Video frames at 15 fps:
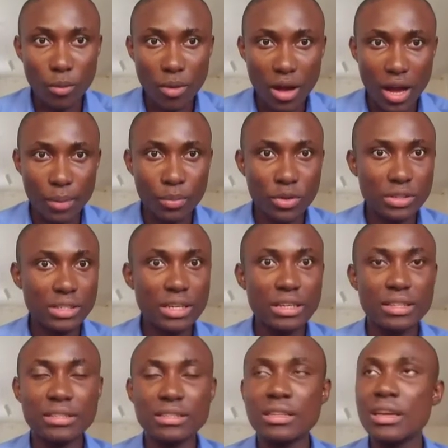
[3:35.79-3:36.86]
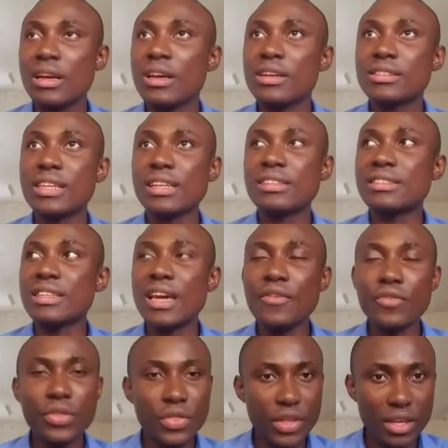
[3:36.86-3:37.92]
I'm not saying sex is
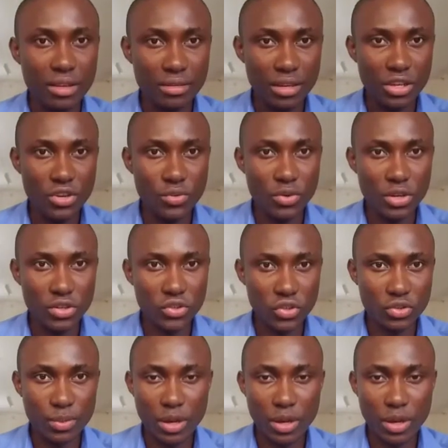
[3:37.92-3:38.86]
everything in a relationship.